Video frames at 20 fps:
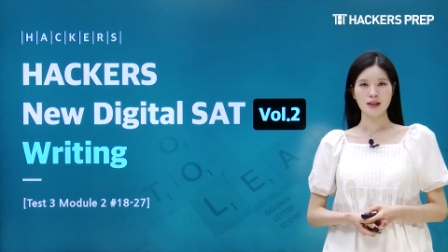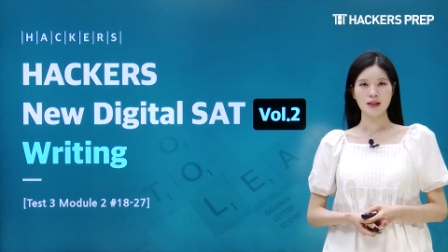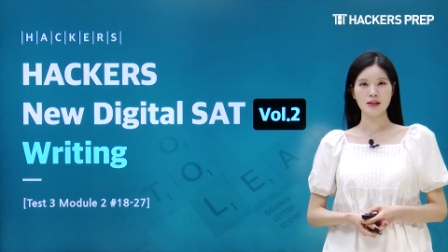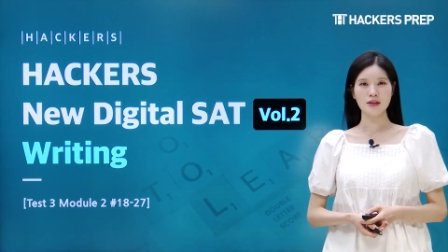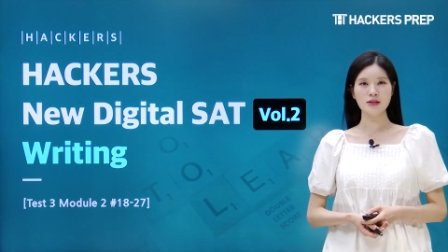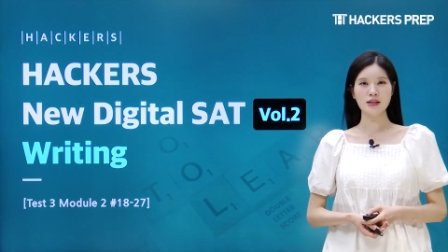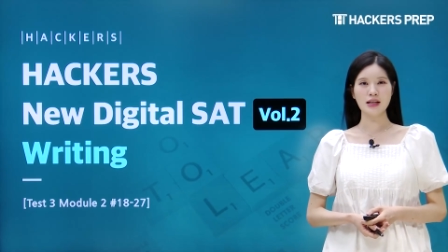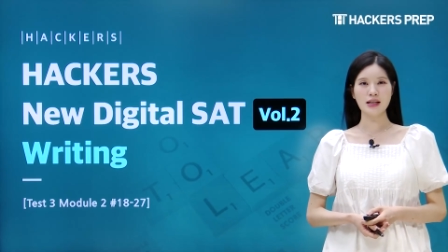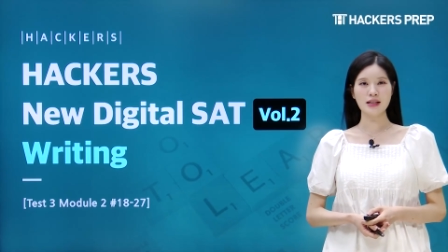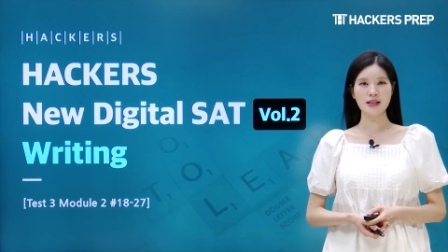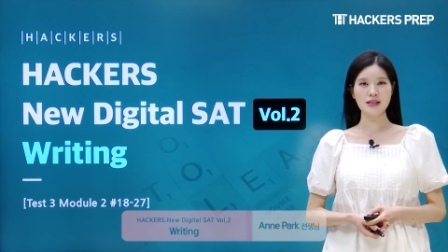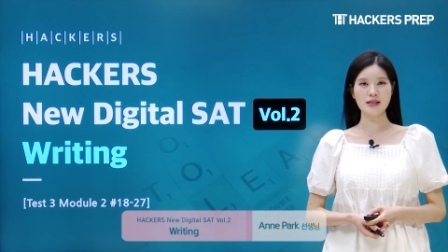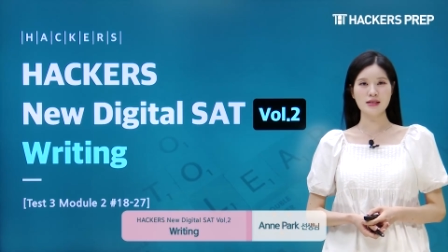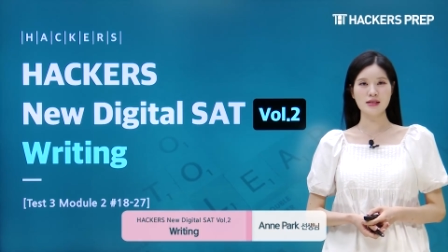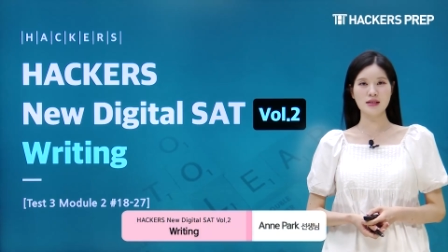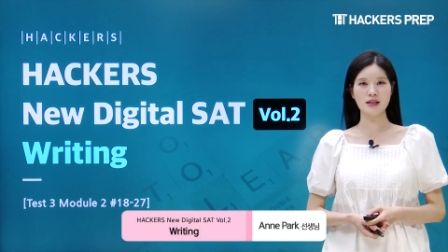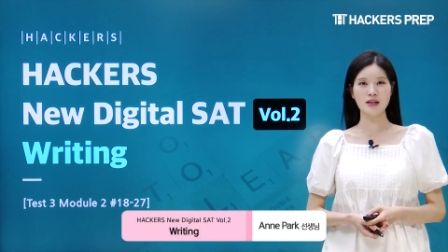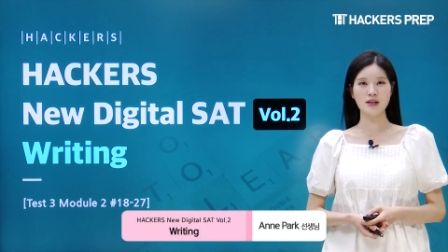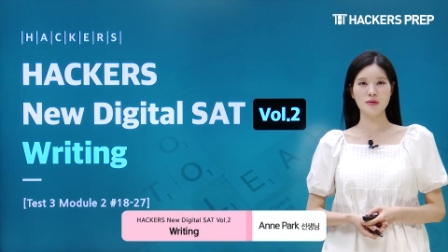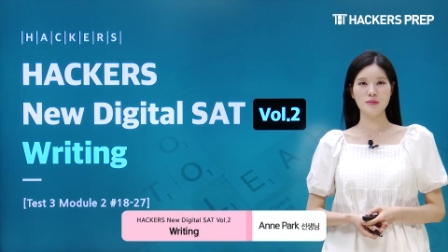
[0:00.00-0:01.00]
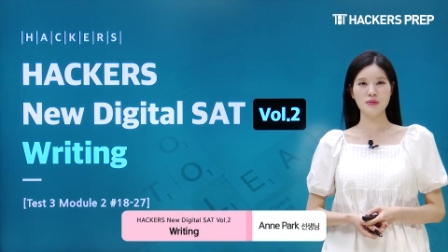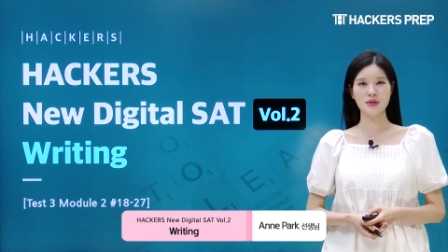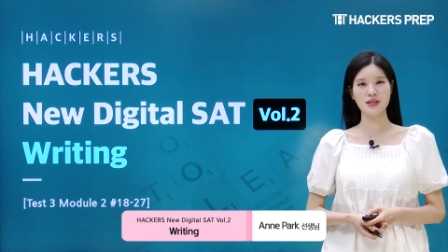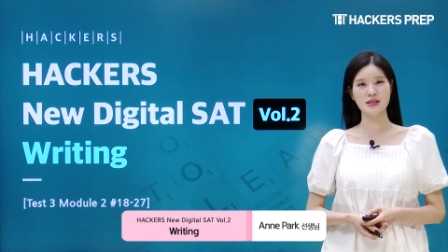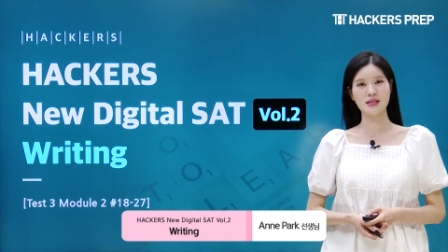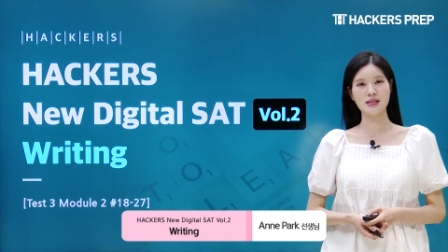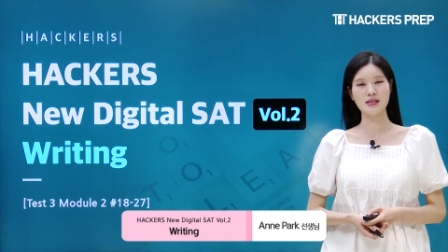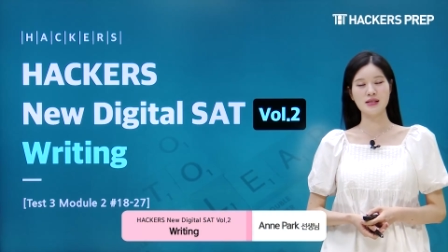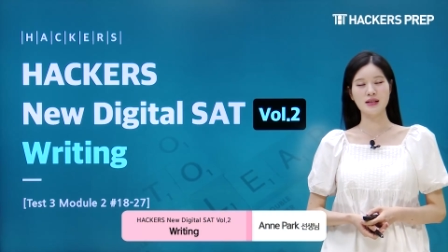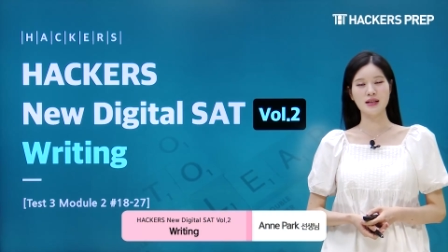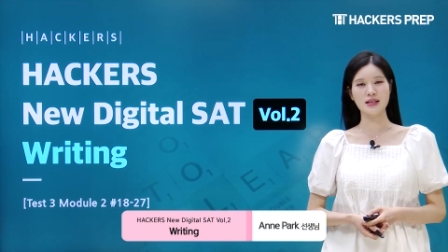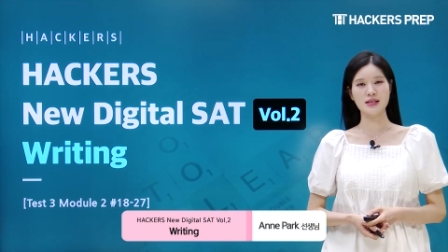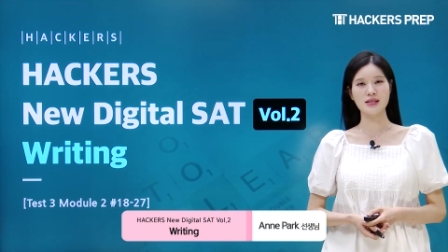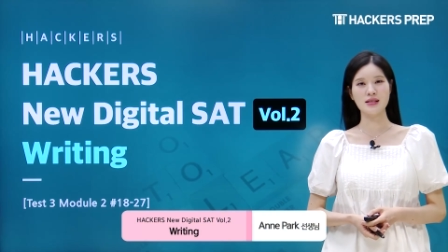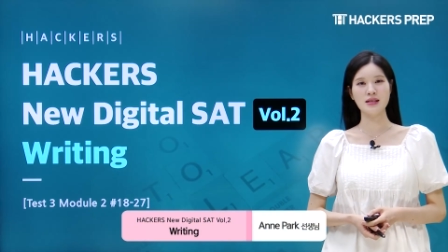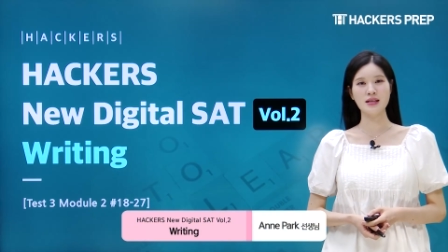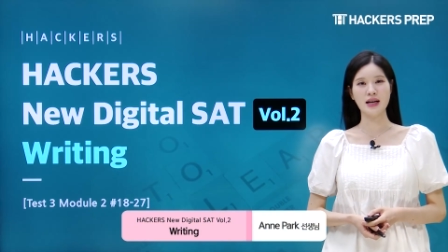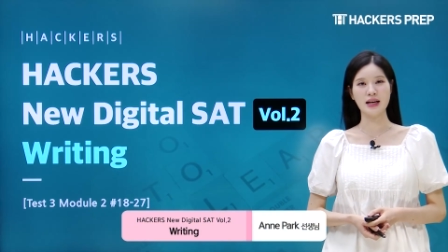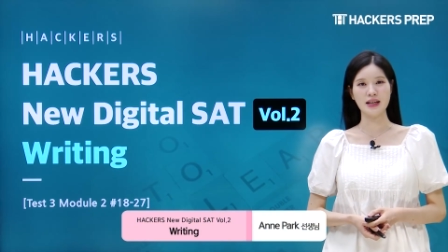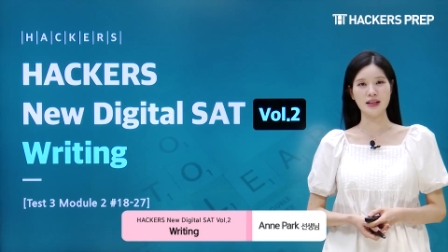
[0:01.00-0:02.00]
Hello guys, um, this is
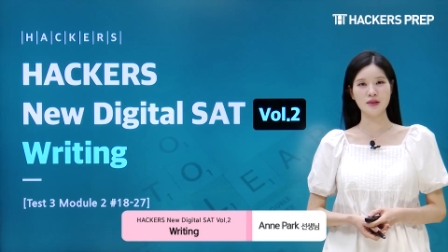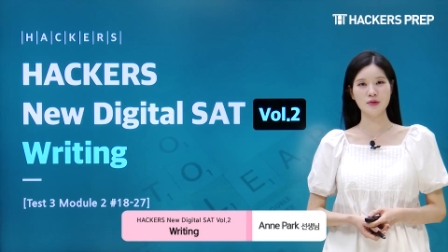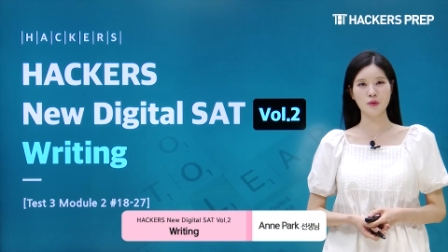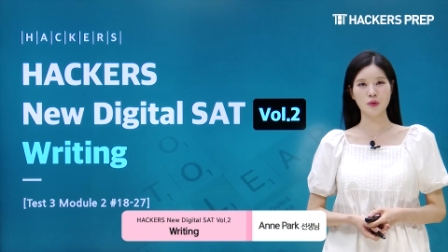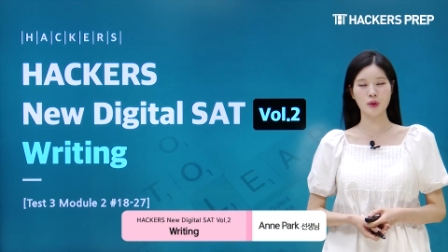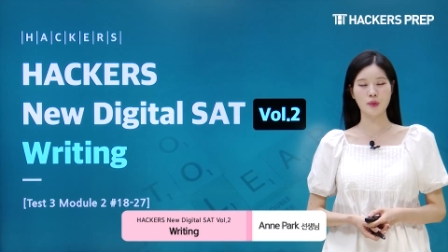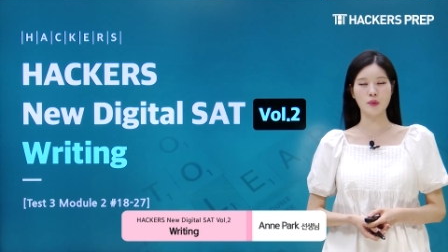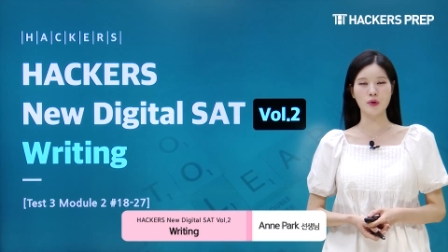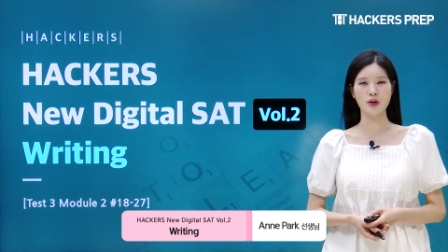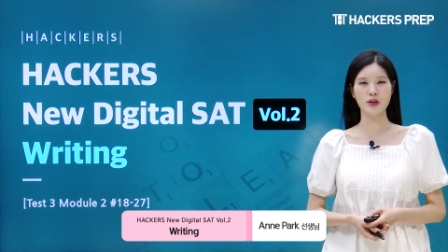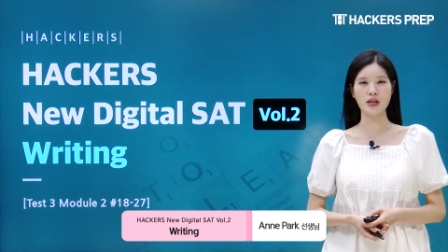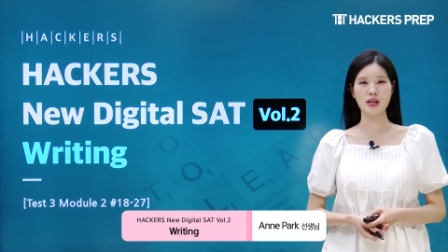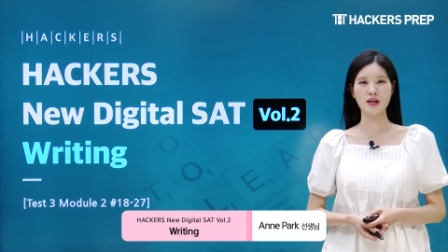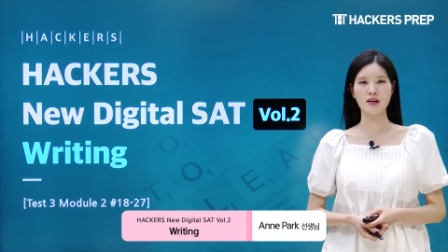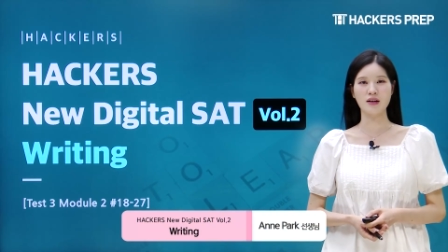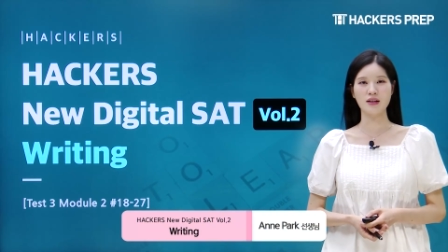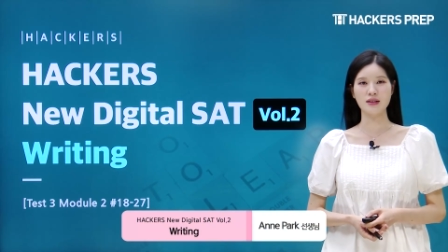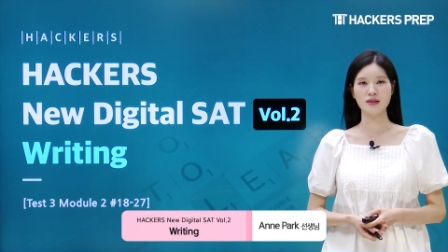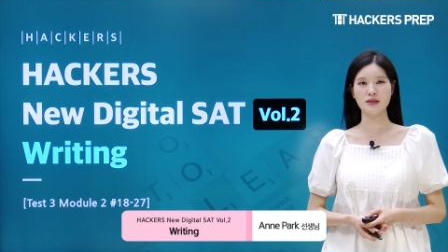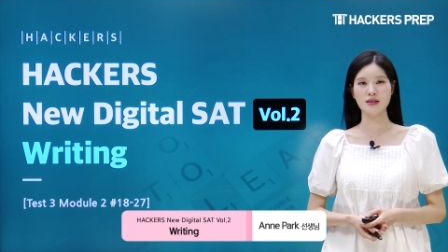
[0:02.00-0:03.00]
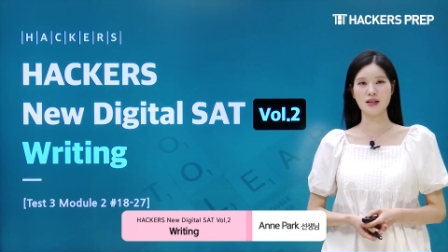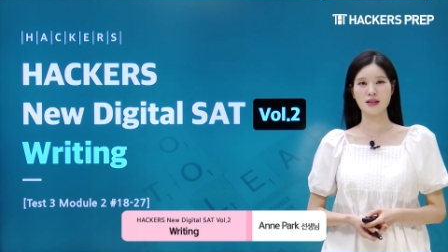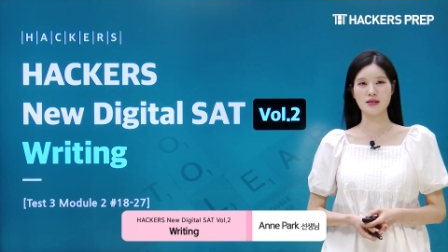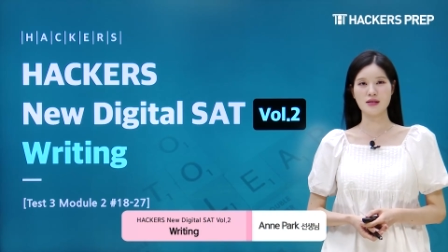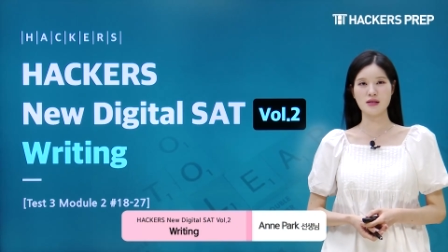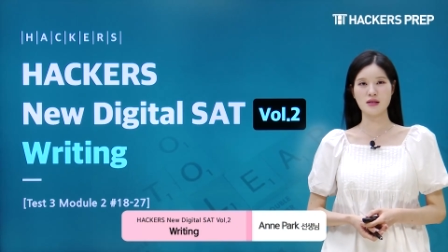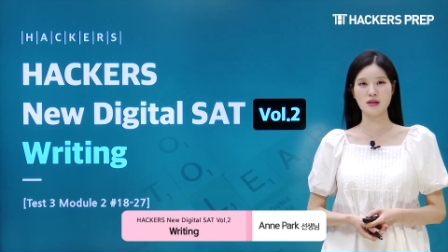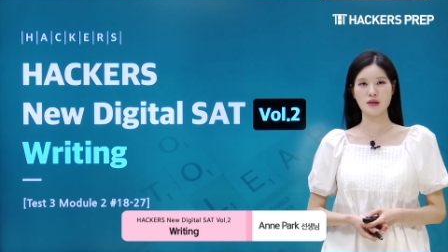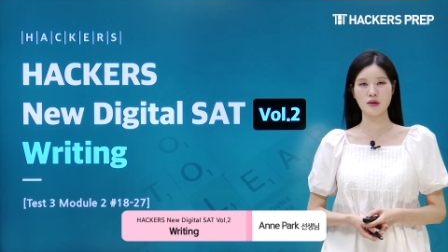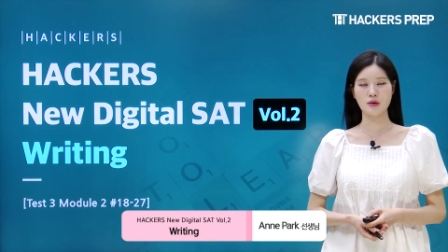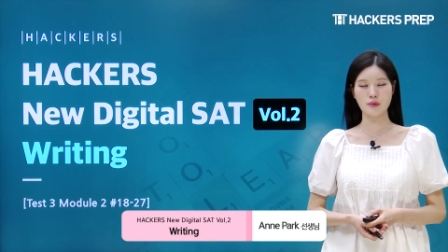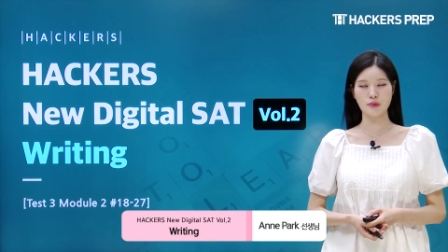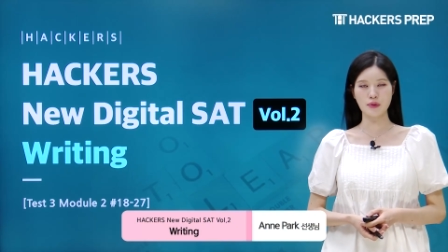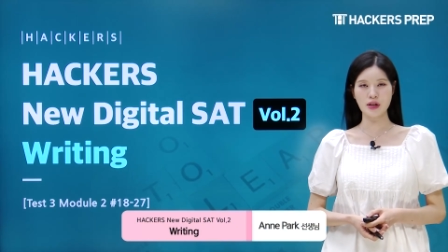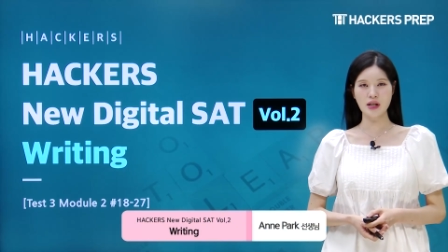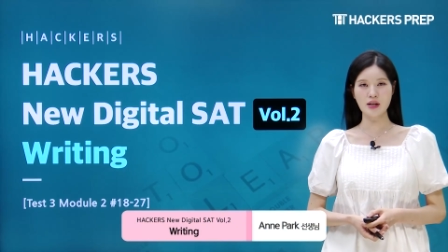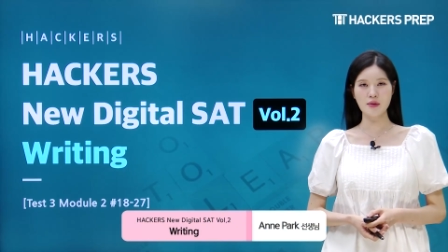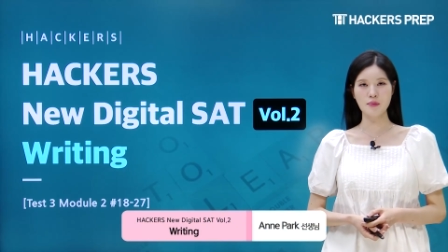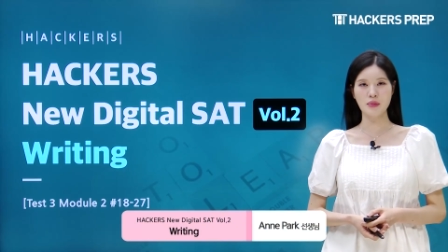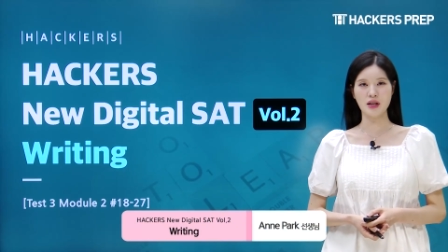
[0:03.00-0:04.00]
lesson nine. We're working on test
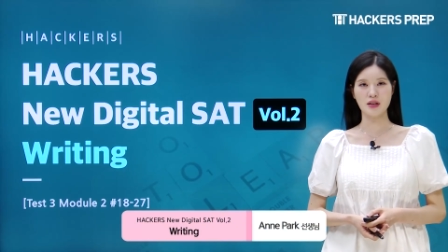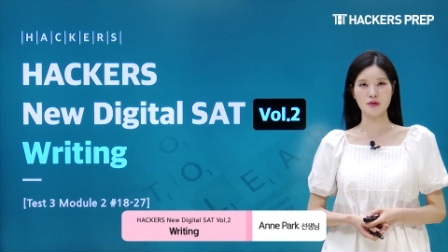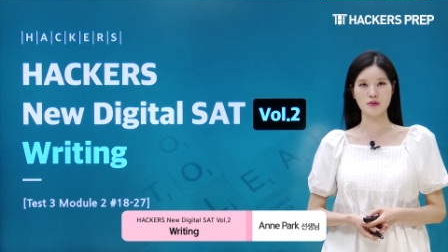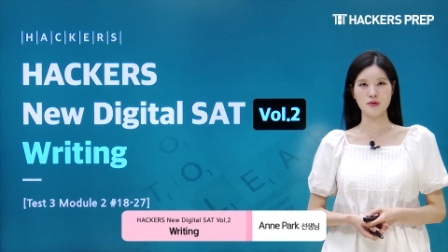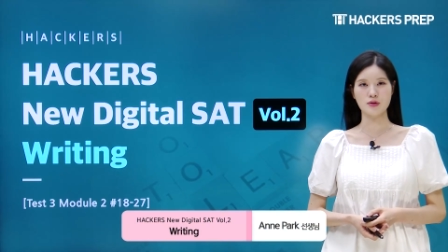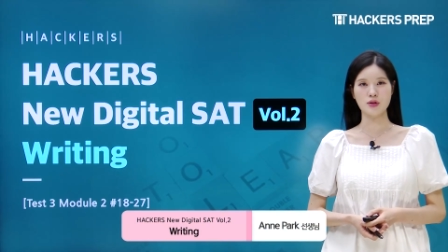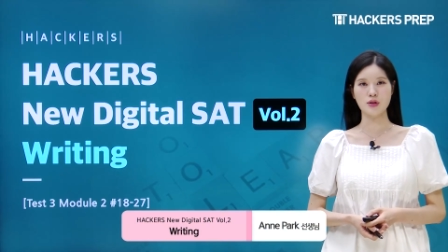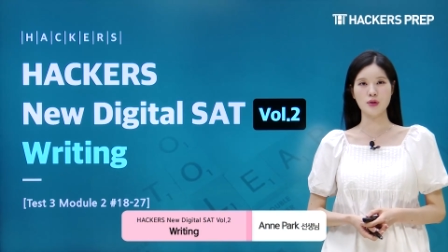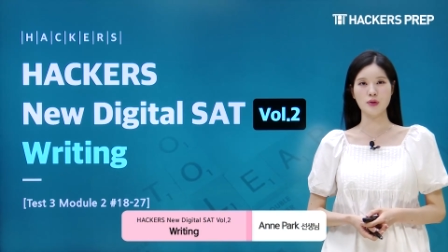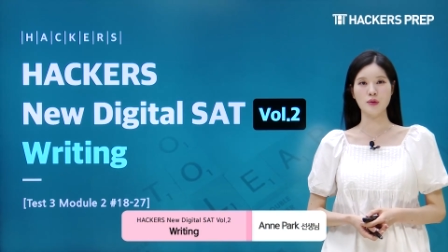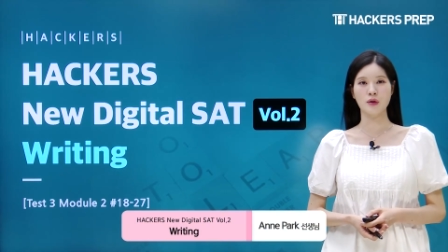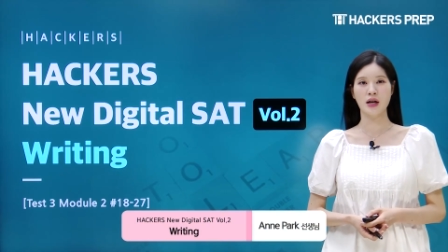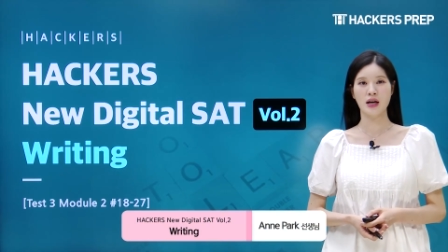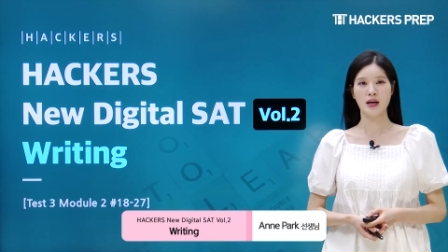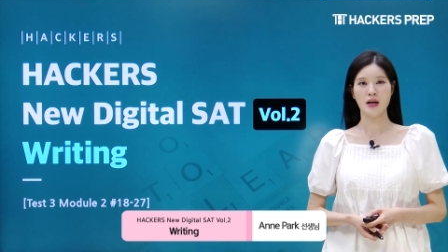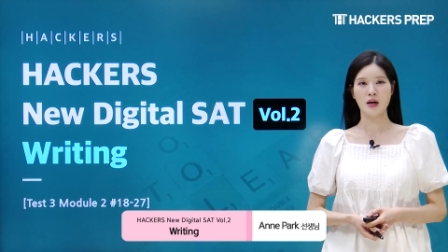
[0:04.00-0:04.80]
three, module two.